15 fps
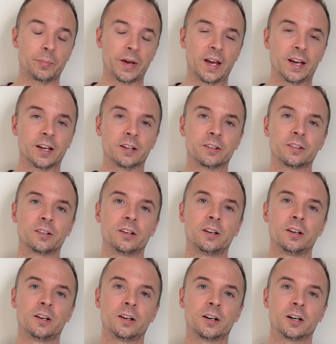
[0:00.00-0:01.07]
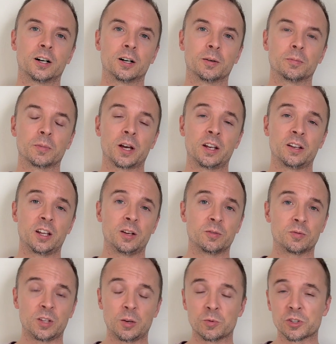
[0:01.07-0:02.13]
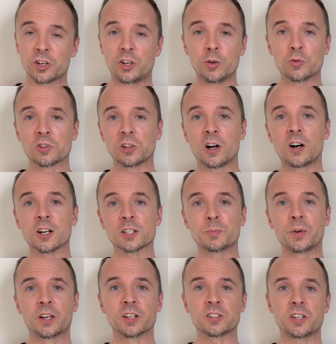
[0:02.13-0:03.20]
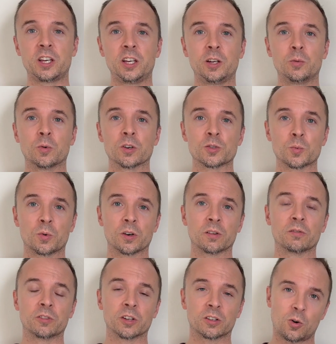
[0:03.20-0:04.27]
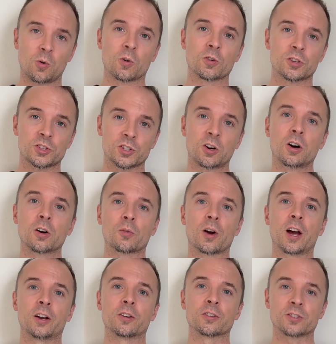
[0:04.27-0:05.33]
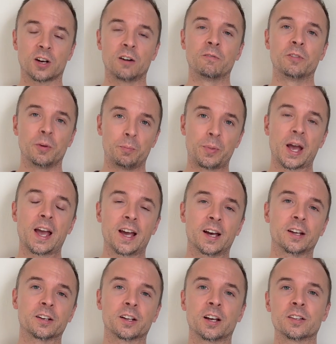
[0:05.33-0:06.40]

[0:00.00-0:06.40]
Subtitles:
band. And it was a huge loss because he was one of the core songwriters of the band.